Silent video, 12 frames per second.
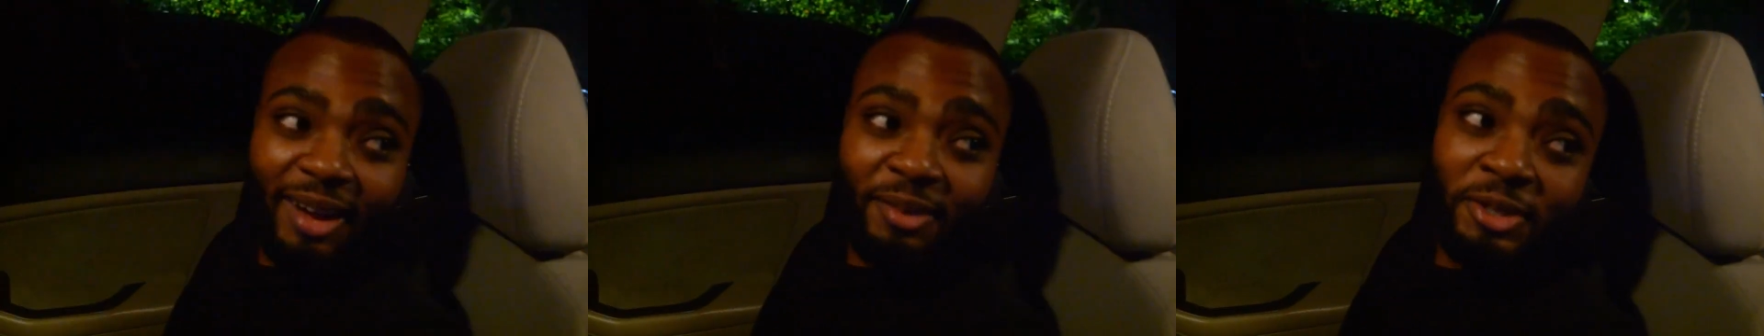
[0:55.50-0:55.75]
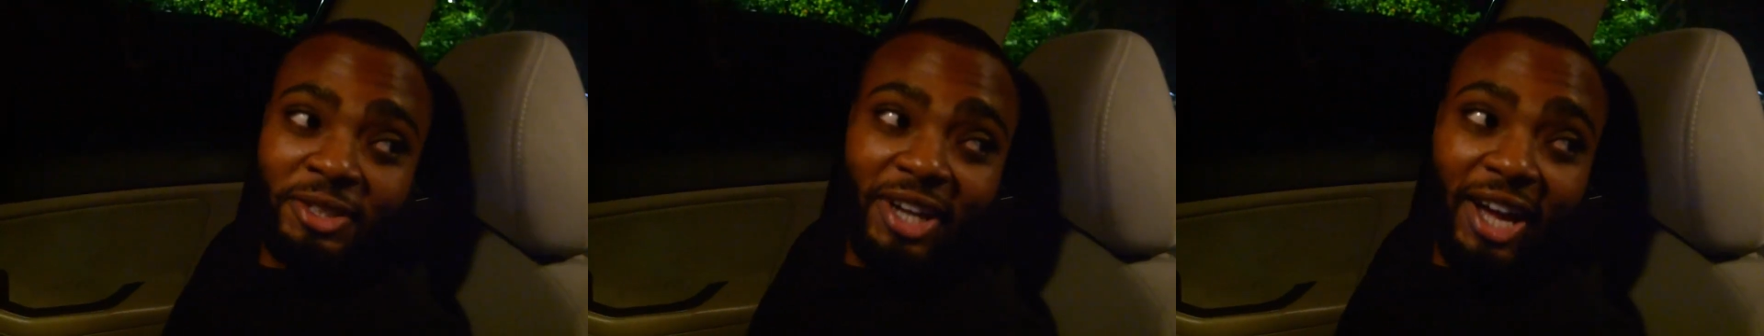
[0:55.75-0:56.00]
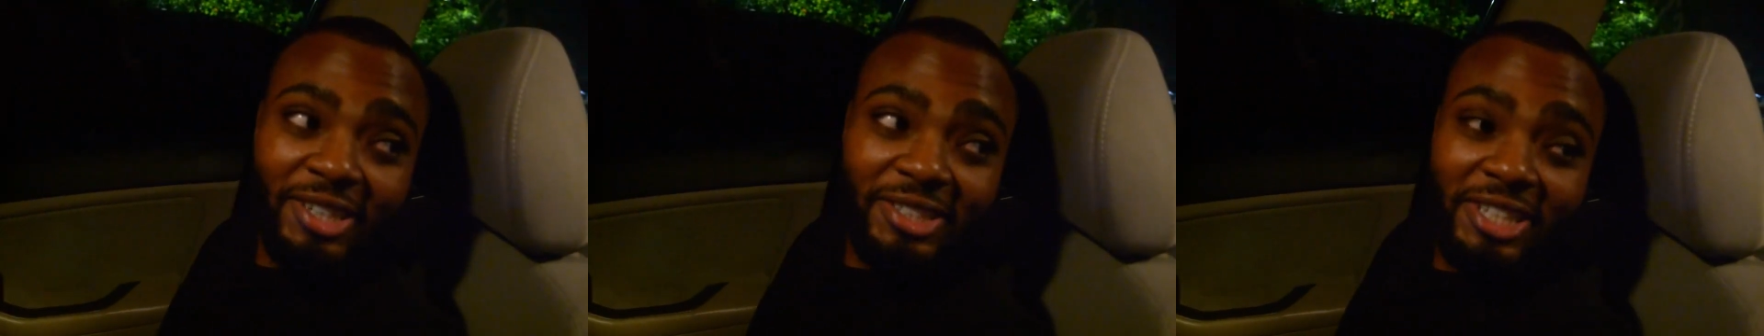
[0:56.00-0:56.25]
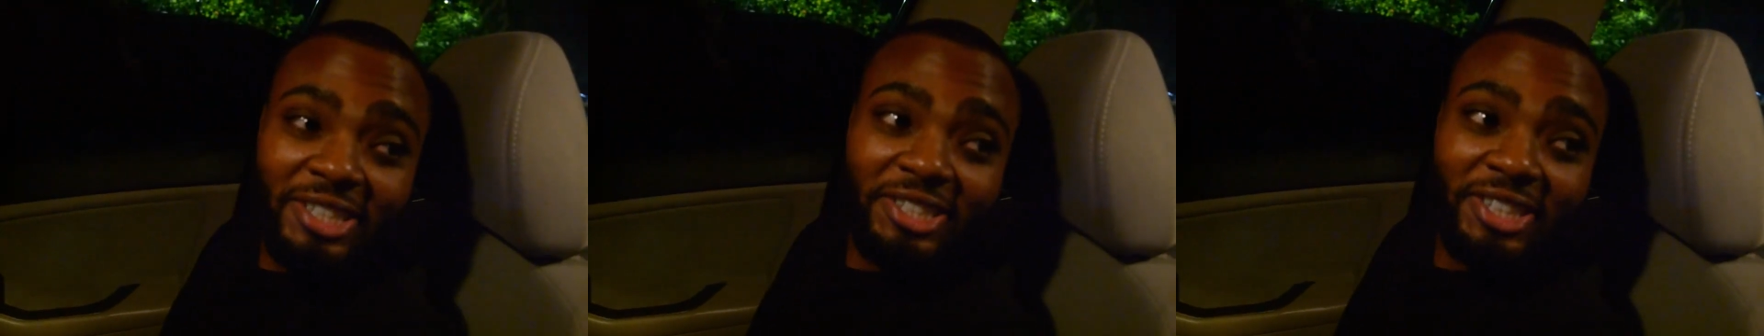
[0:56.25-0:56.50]
I'm gonna not
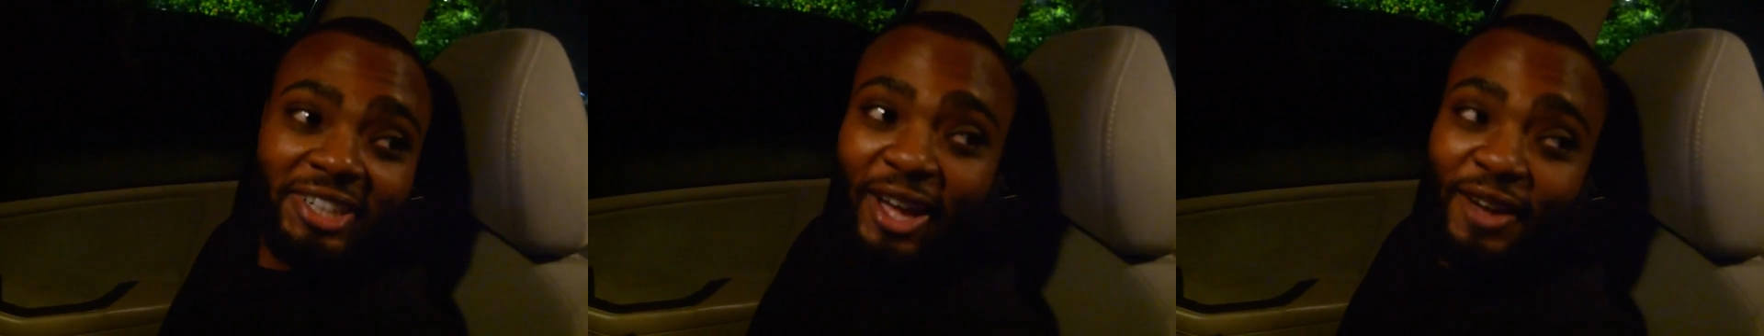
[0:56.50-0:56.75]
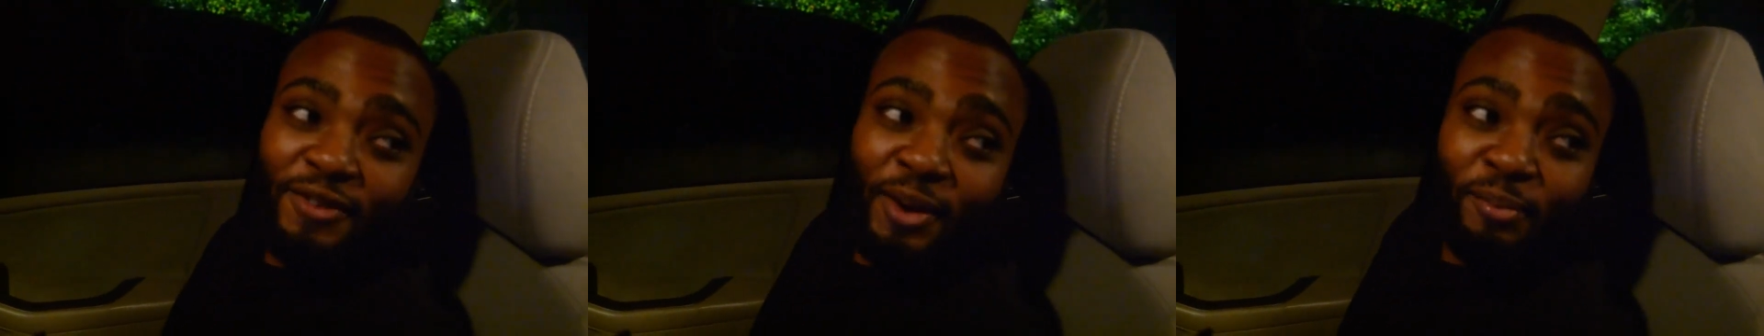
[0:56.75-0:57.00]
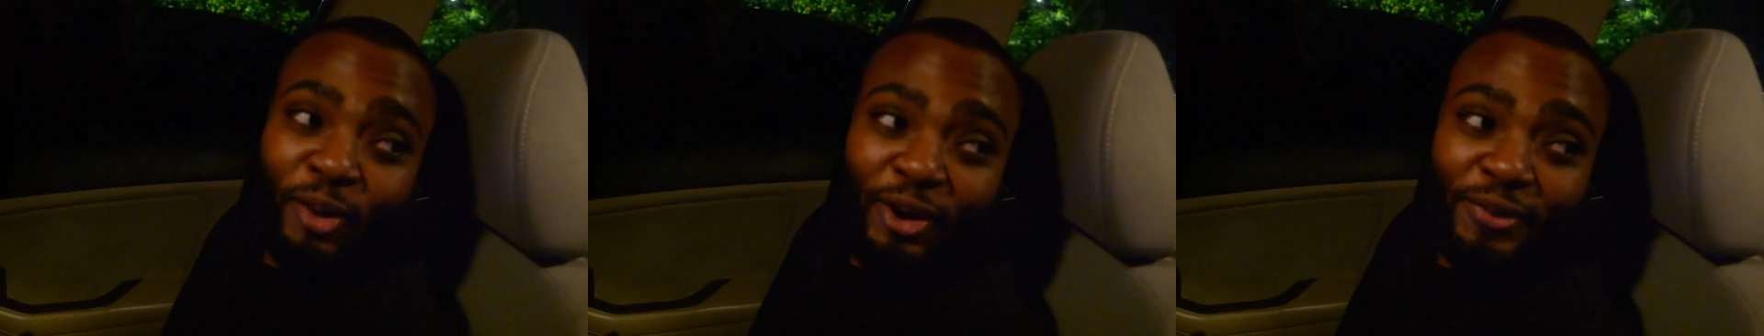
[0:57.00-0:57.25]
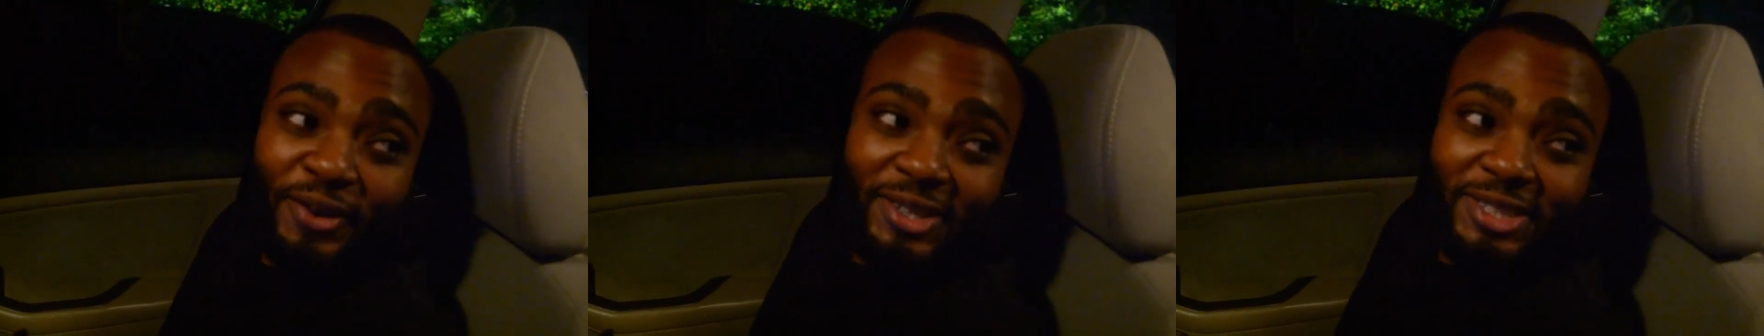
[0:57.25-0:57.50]
say shit. If her
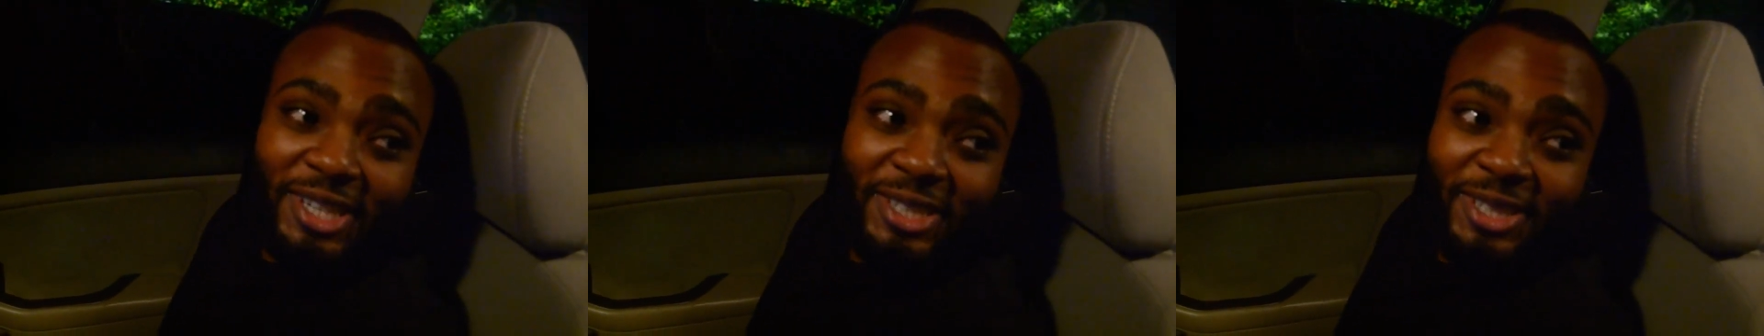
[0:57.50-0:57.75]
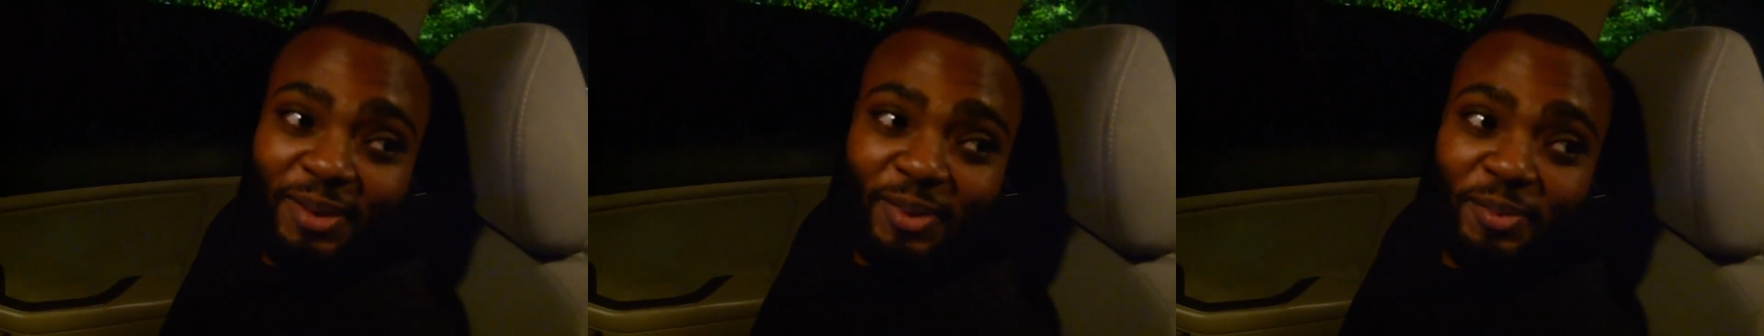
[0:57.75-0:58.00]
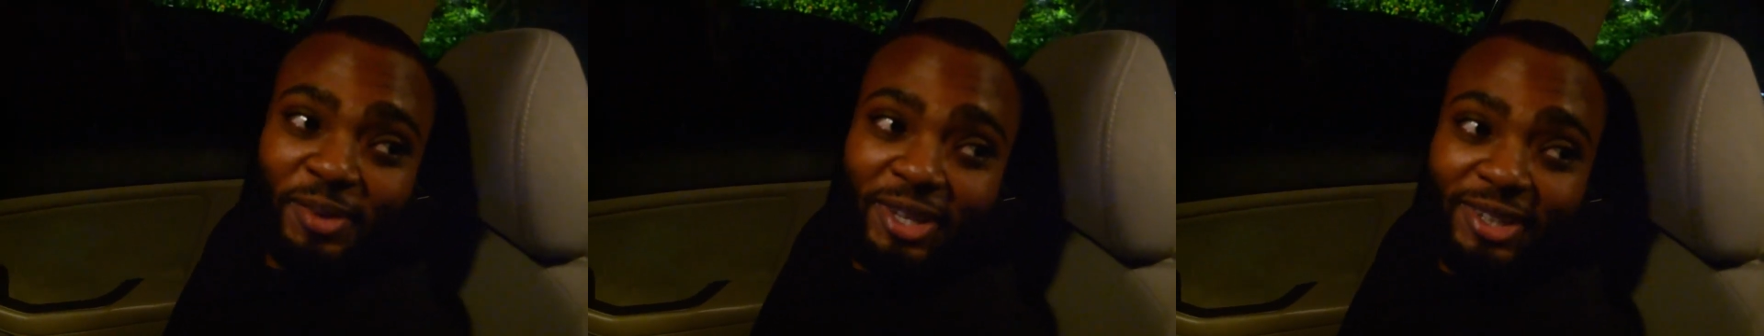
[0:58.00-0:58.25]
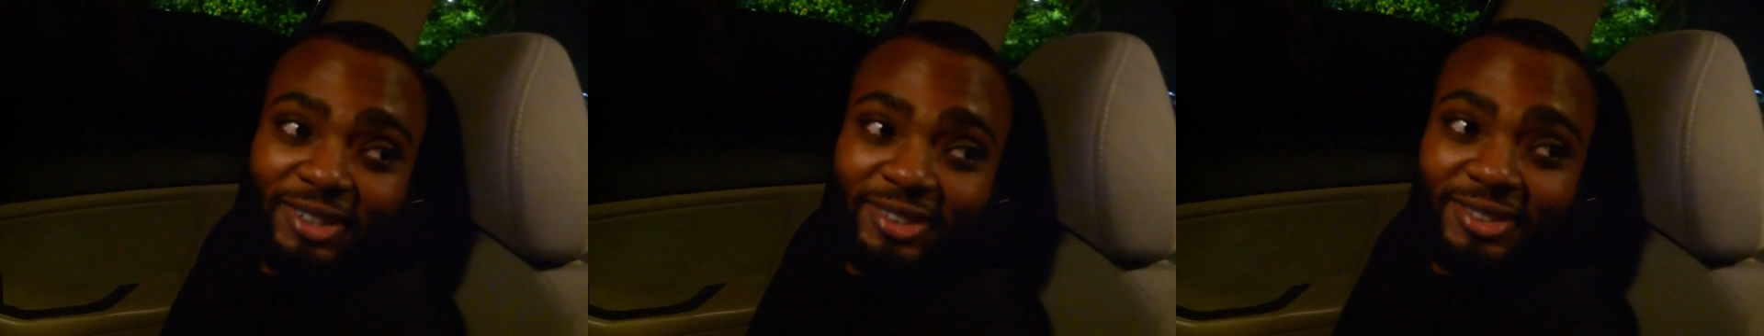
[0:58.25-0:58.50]
boyfriend say something to
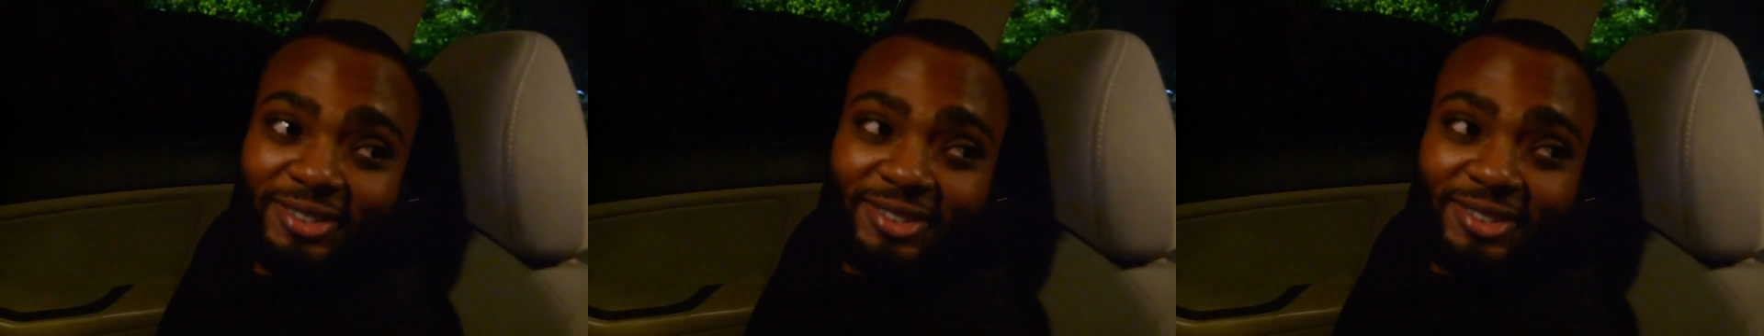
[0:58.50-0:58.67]
me,